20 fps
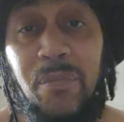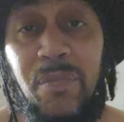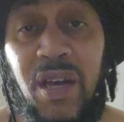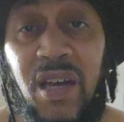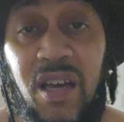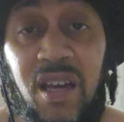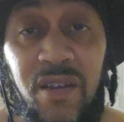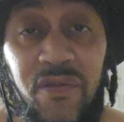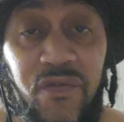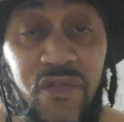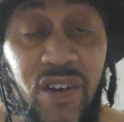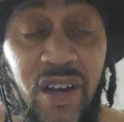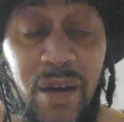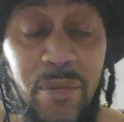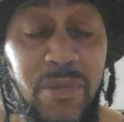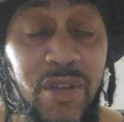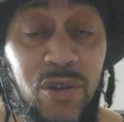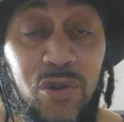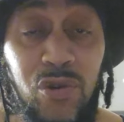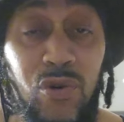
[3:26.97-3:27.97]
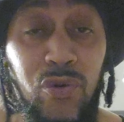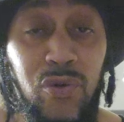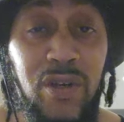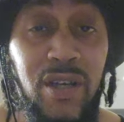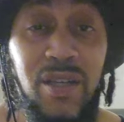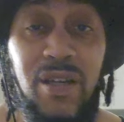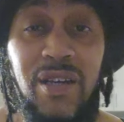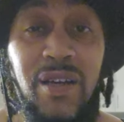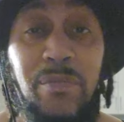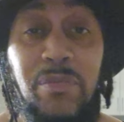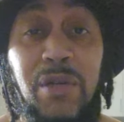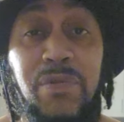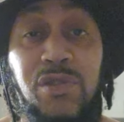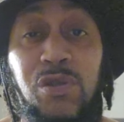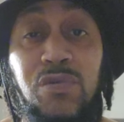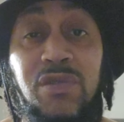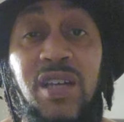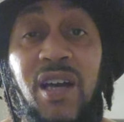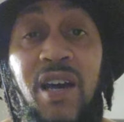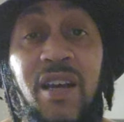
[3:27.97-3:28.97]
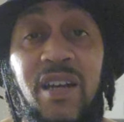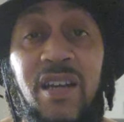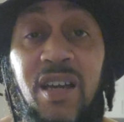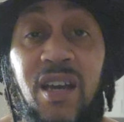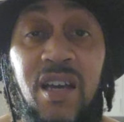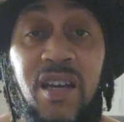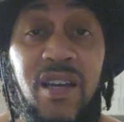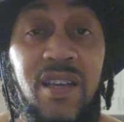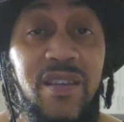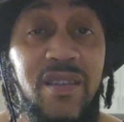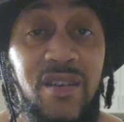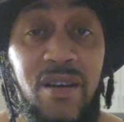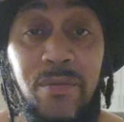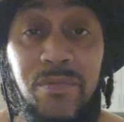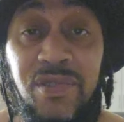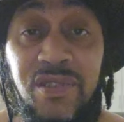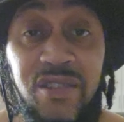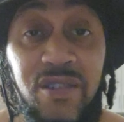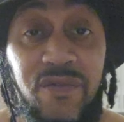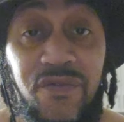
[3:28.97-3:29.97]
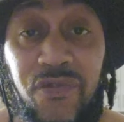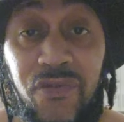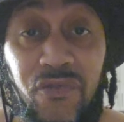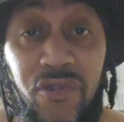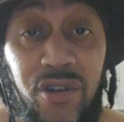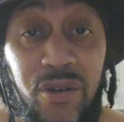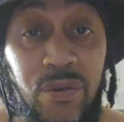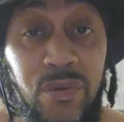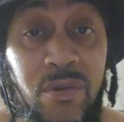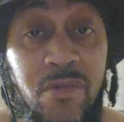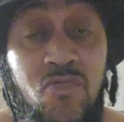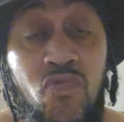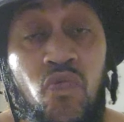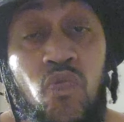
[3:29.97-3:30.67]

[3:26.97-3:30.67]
Man, I'm so tired of hearing that dumb shit for real.